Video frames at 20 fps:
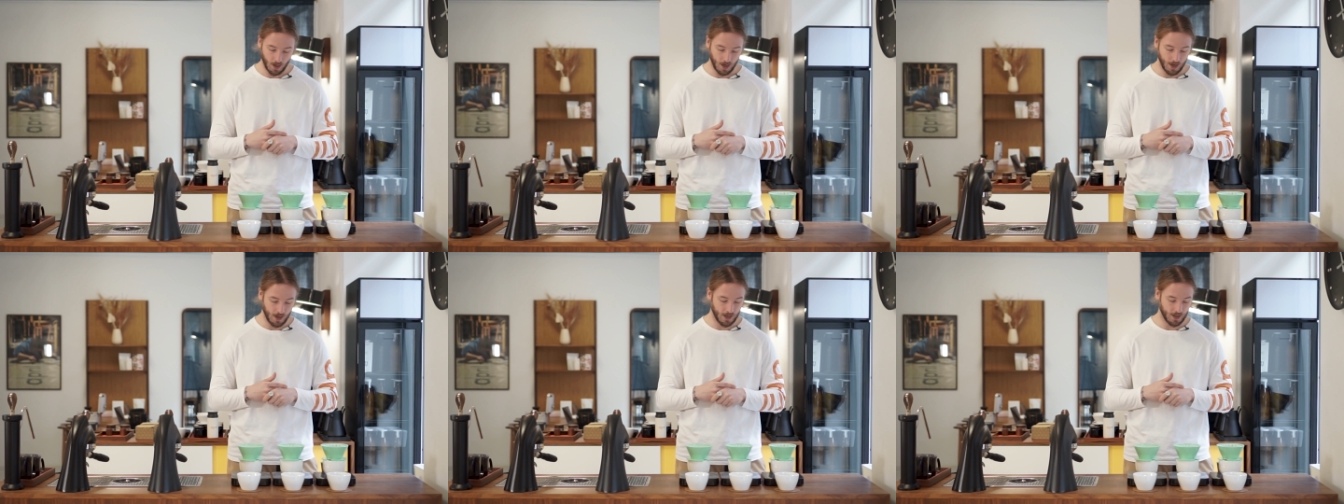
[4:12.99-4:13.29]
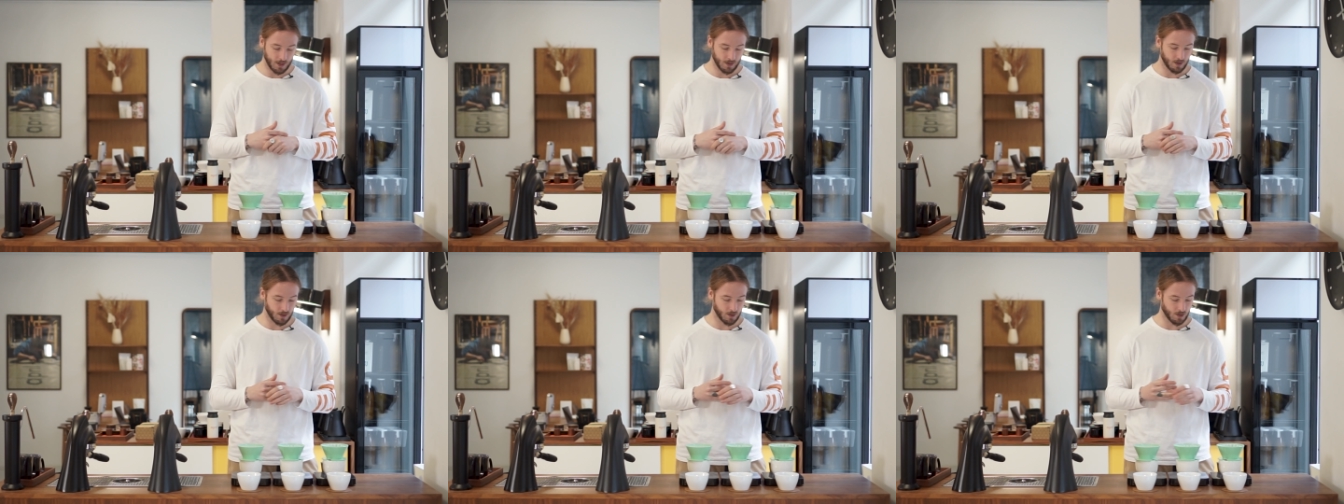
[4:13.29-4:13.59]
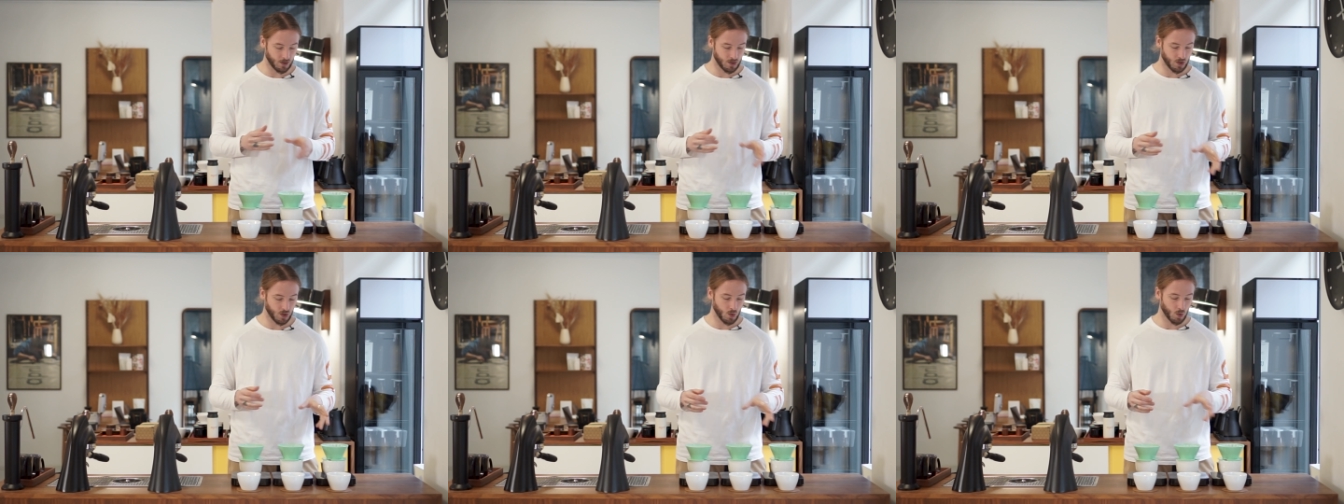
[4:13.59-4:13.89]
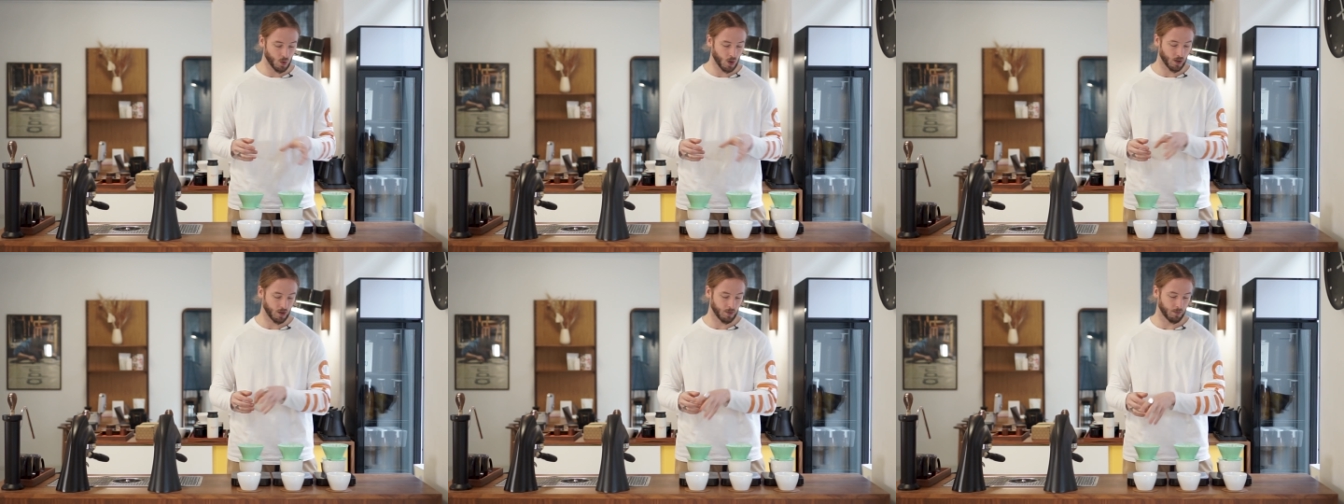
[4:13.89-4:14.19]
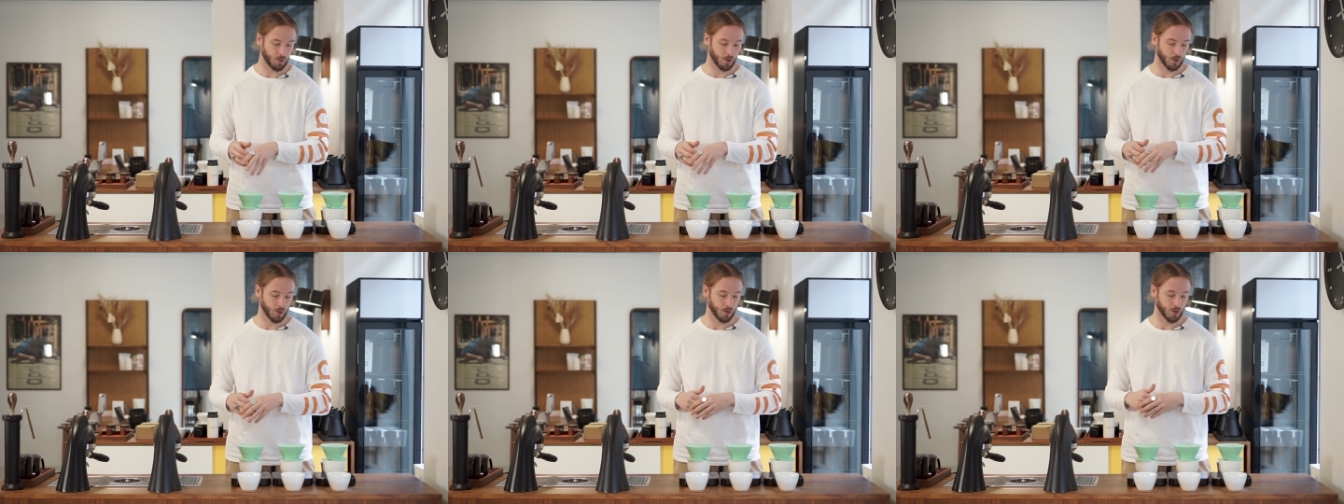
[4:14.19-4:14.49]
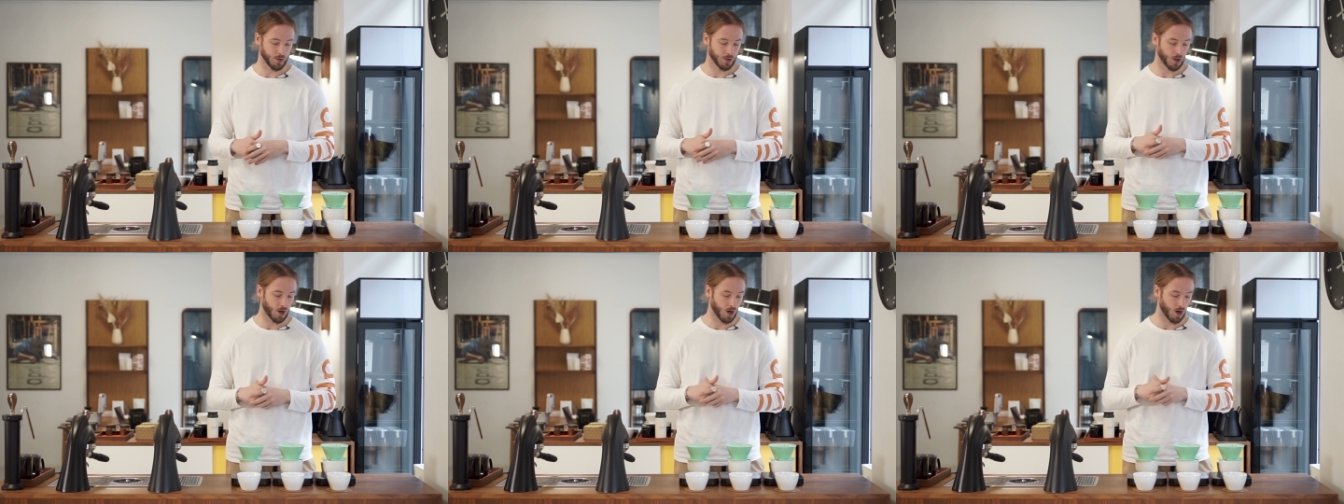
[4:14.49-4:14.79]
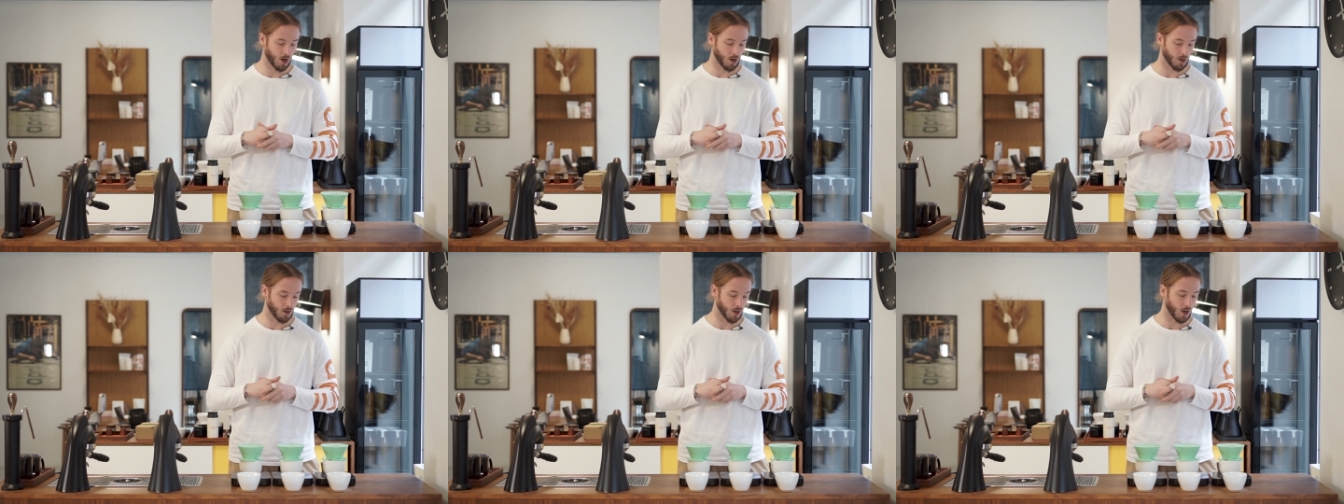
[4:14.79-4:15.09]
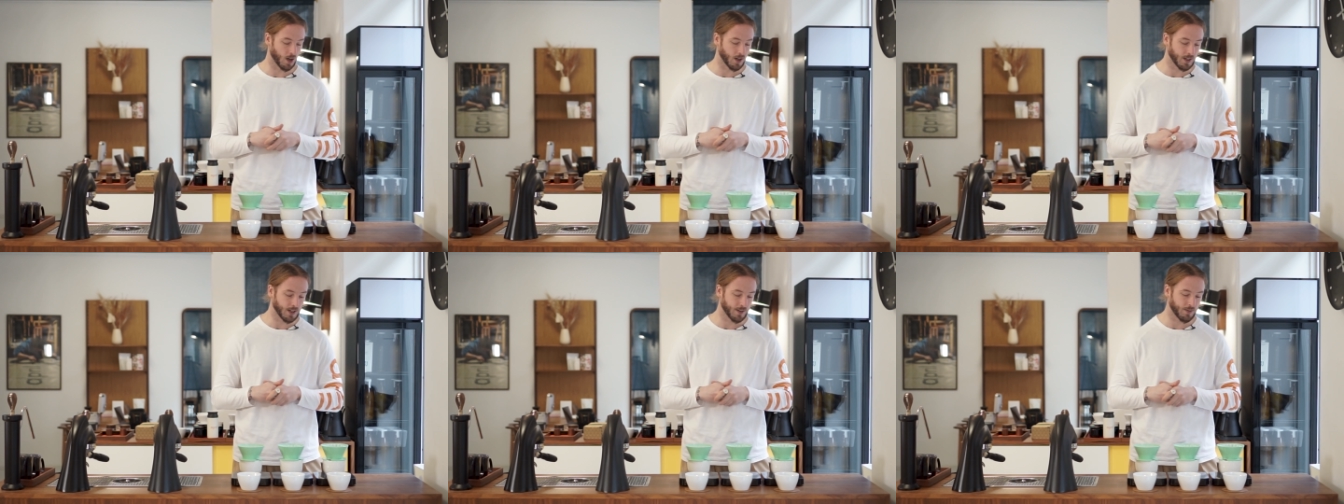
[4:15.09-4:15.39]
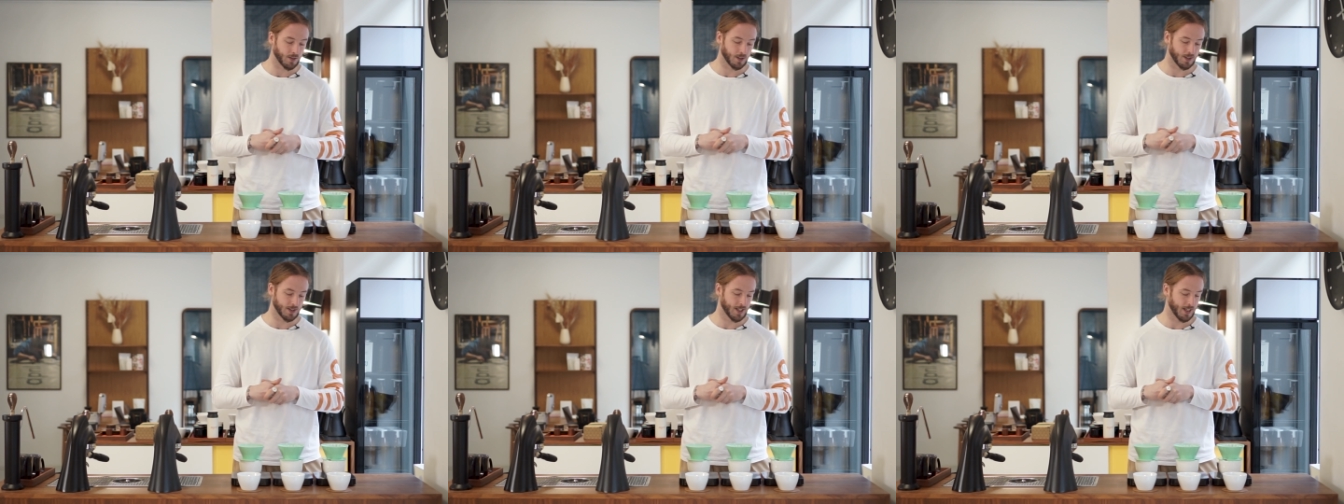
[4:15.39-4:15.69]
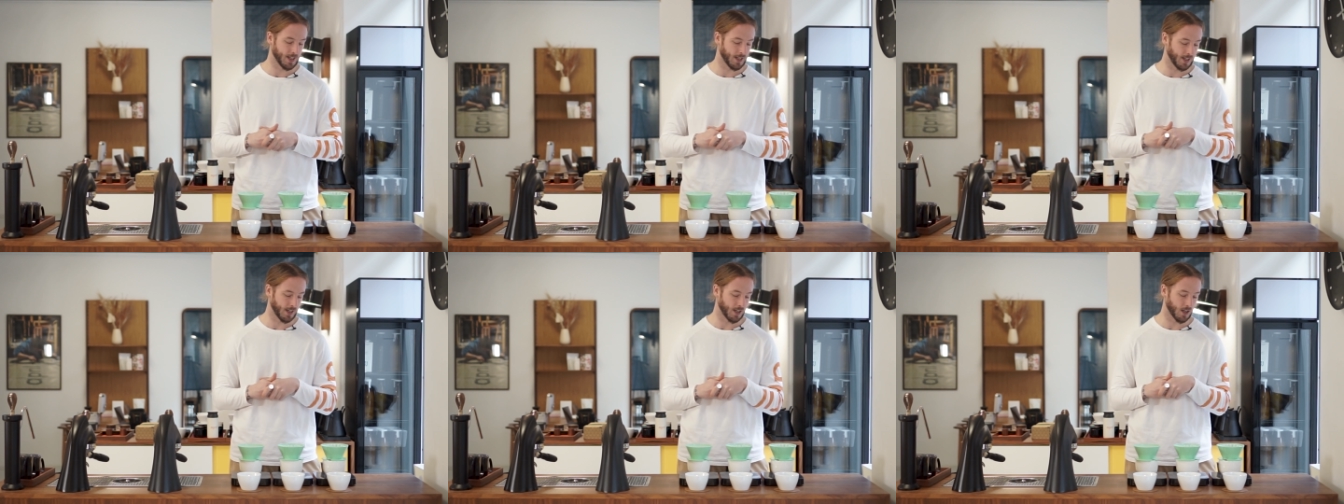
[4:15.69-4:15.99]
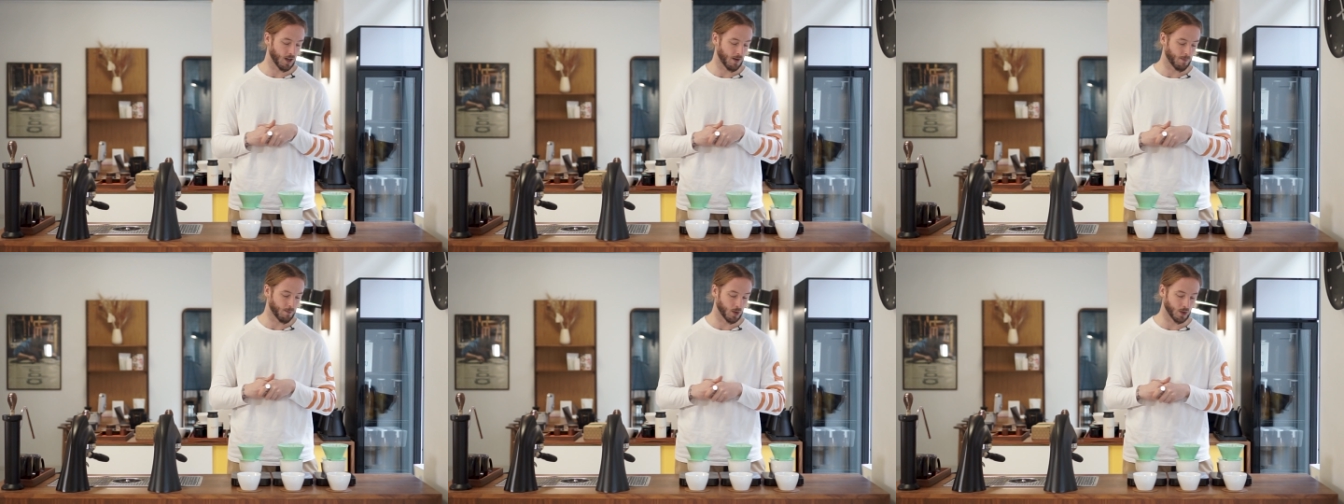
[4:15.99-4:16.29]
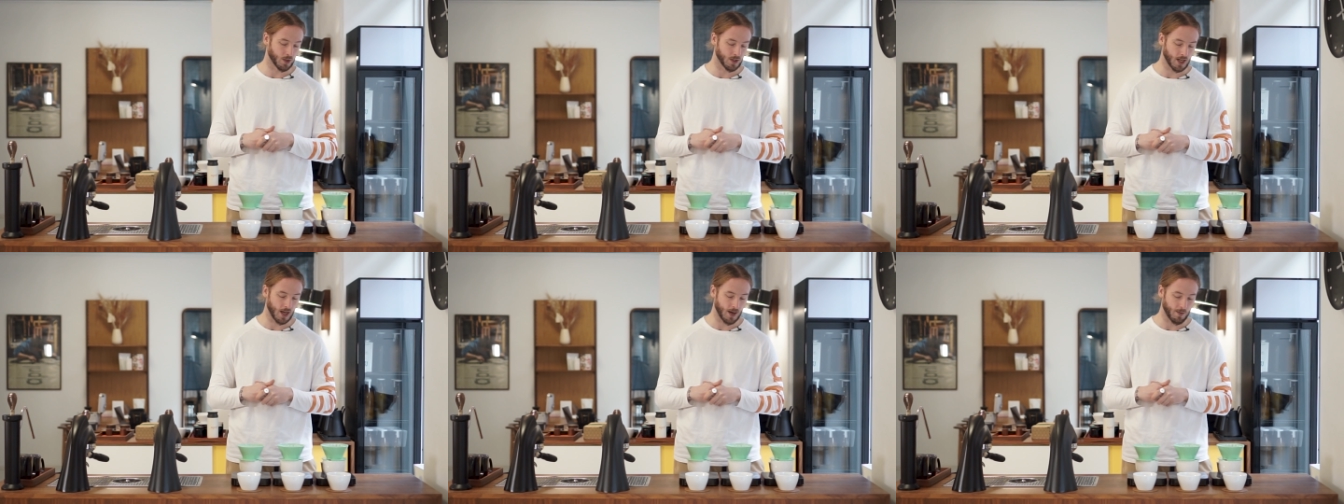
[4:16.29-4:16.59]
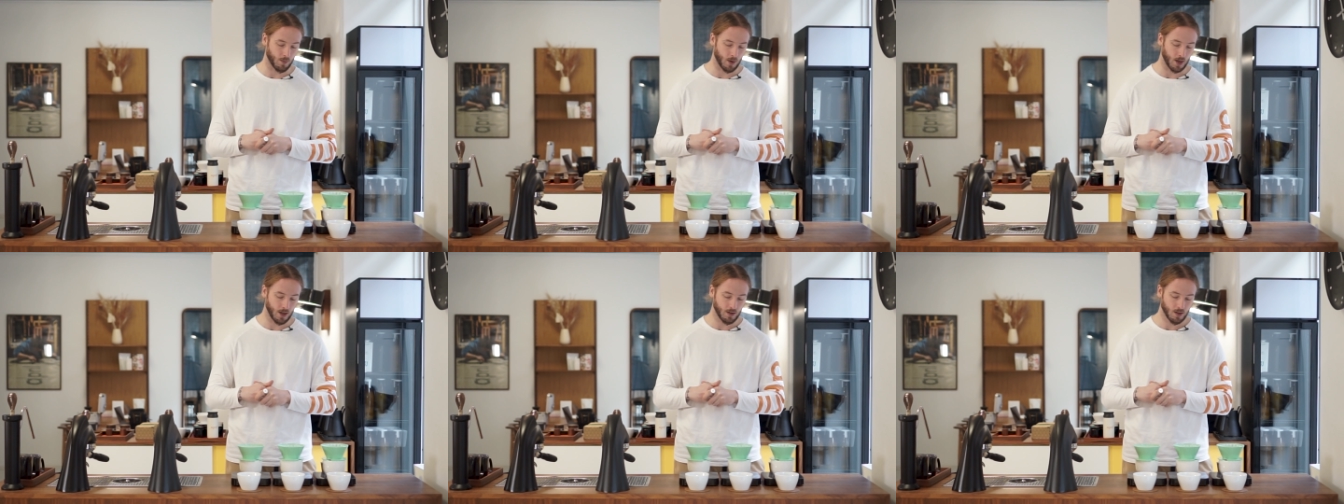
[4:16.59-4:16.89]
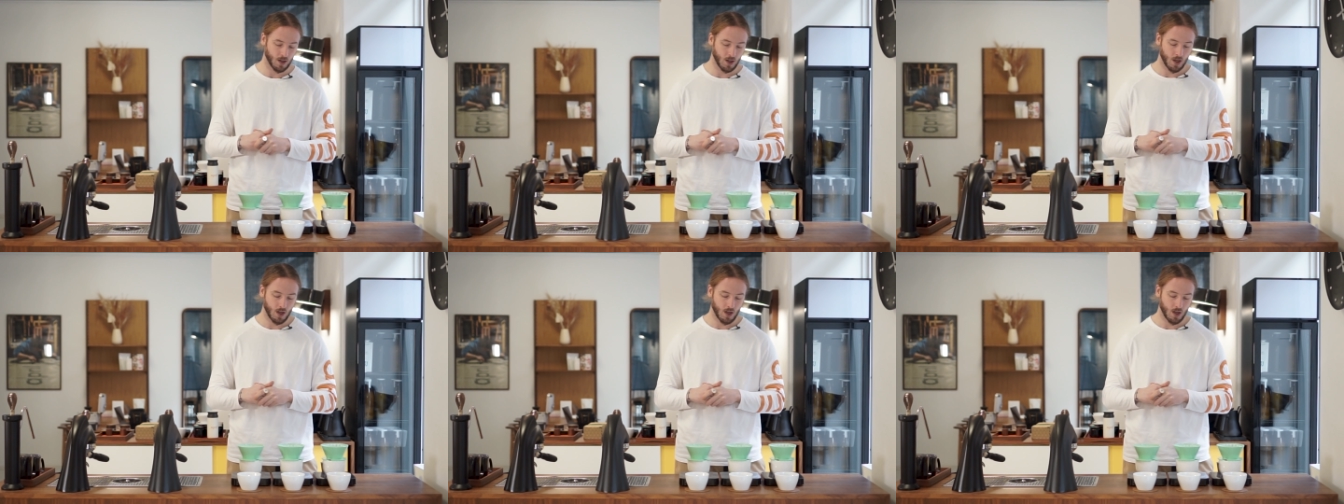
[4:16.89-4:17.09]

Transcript: And the 2 other brews are definitely taking a lot more time, right?